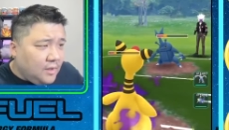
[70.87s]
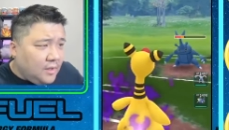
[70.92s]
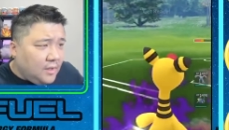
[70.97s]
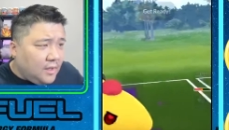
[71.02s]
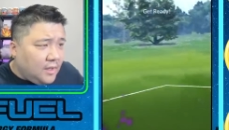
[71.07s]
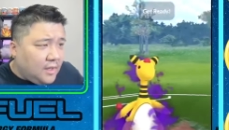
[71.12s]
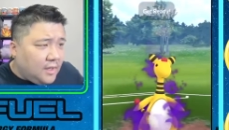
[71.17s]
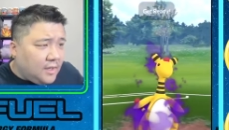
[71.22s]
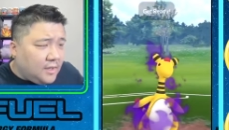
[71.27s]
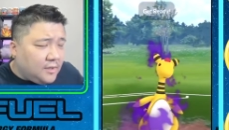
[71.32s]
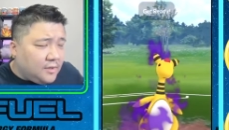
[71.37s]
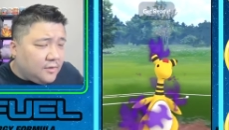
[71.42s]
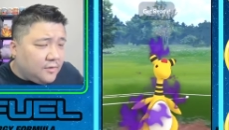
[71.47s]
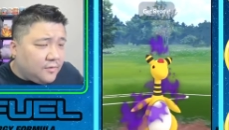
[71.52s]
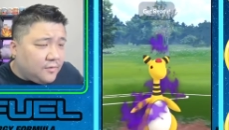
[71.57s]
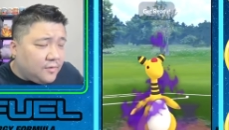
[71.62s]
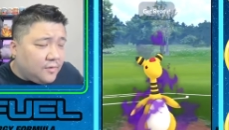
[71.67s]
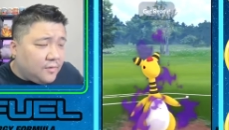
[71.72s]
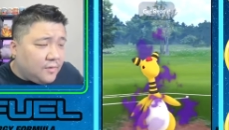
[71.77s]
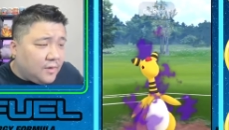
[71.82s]
And gonna
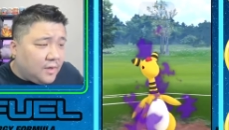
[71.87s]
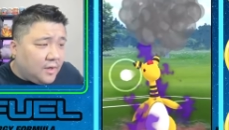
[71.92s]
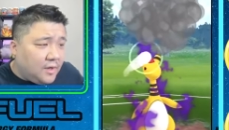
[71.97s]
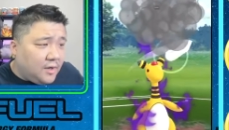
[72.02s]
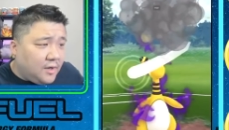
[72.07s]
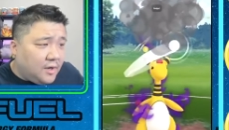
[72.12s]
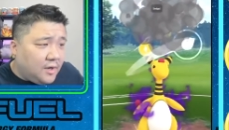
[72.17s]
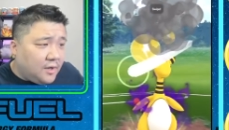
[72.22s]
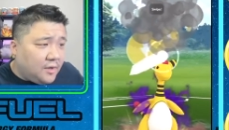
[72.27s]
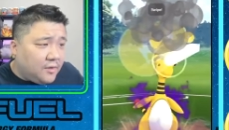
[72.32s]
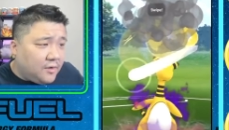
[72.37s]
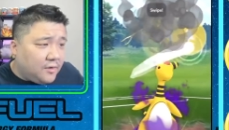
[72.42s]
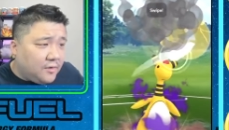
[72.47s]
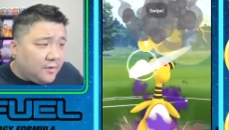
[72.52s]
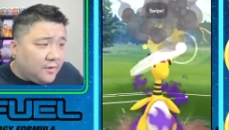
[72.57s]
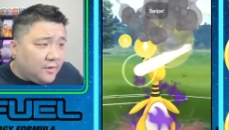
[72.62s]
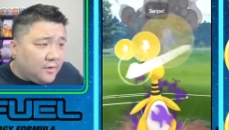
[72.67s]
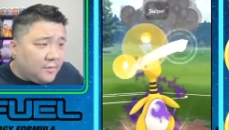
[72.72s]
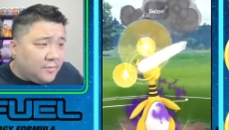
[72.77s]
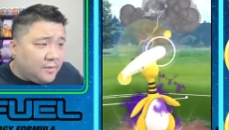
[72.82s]
throw another
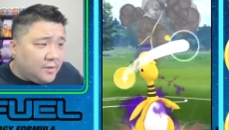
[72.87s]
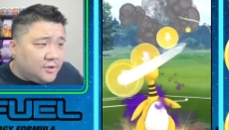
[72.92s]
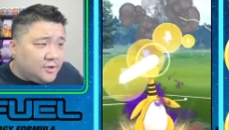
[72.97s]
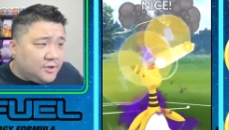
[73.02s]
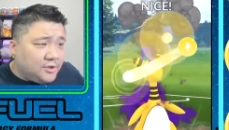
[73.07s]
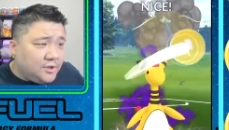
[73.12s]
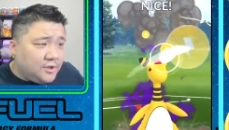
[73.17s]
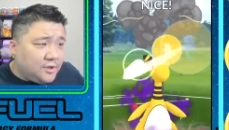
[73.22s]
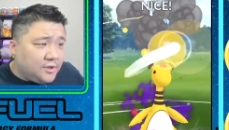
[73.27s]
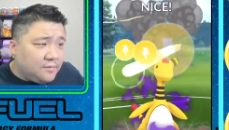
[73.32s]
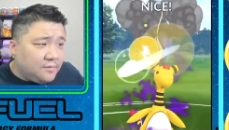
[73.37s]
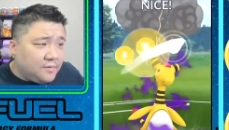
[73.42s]
Thunder Punch here.